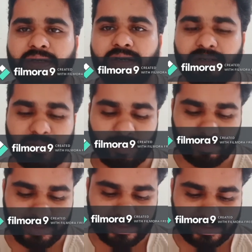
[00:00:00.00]

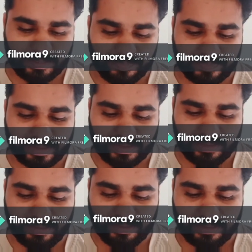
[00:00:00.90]
moment
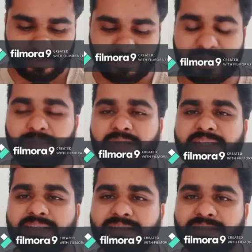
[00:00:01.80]
of
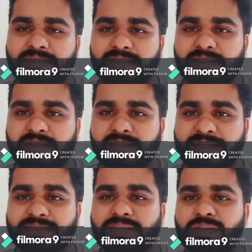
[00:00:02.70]
completing the
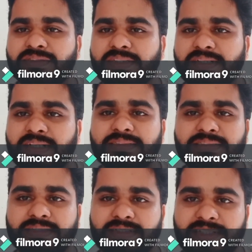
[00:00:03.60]
10,000 runs
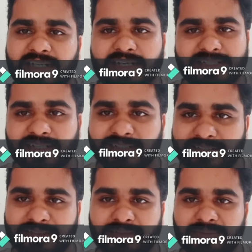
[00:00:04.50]
in international
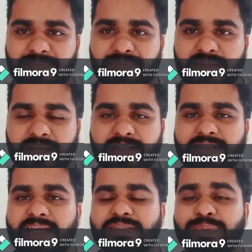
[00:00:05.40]
cricket, and it
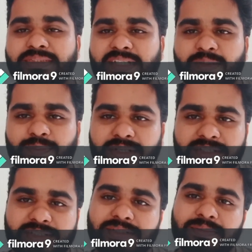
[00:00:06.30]
has been
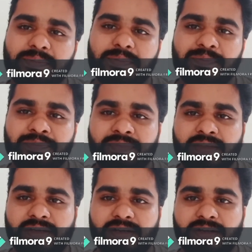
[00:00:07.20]
celebrated
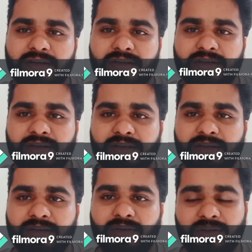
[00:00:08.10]

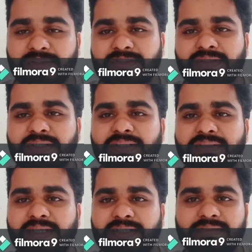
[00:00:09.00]
all over the
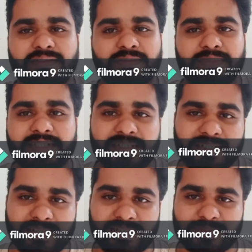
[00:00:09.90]
world, and the
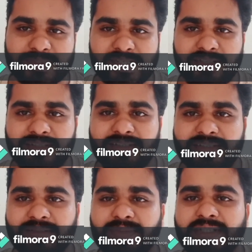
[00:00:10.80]
media, especially the
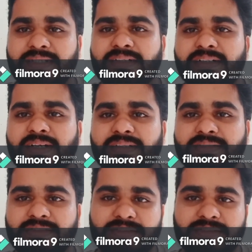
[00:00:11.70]
Indian media, at